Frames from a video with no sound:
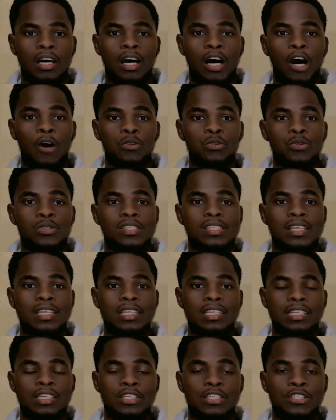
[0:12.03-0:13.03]
how to say
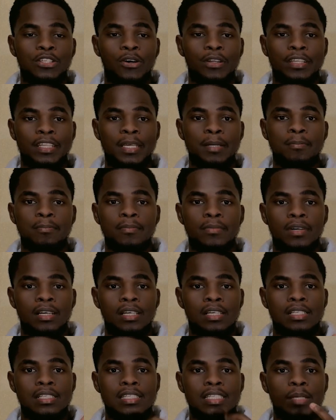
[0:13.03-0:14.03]
your name.
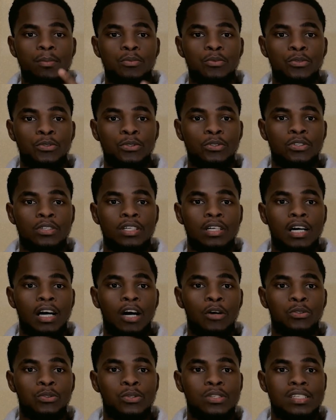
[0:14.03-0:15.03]
Step 2,
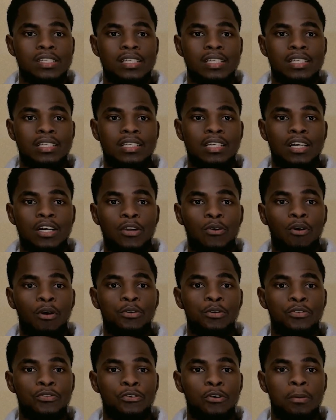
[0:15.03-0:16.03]
how to say where you're
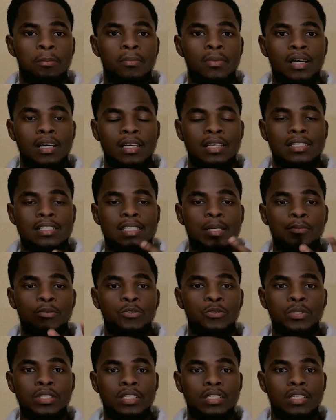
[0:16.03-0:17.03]
from. Step
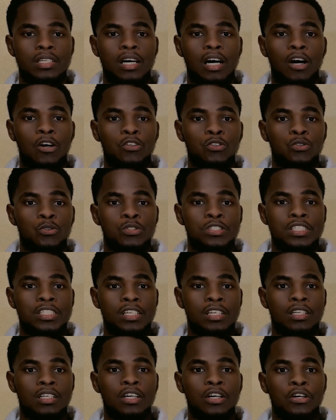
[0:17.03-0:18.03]
3, how to
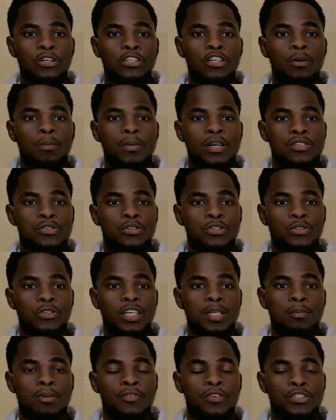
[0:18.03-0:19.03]
share your personal
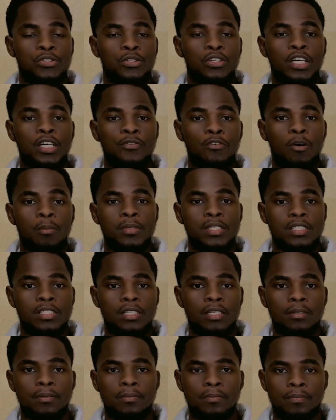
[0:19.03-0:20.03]
and professional
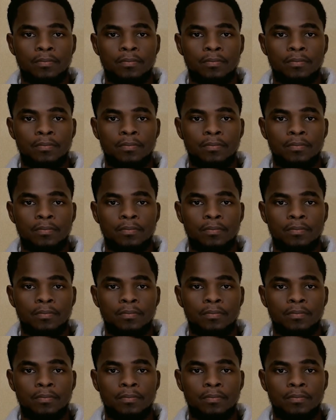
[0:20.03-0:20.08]
information.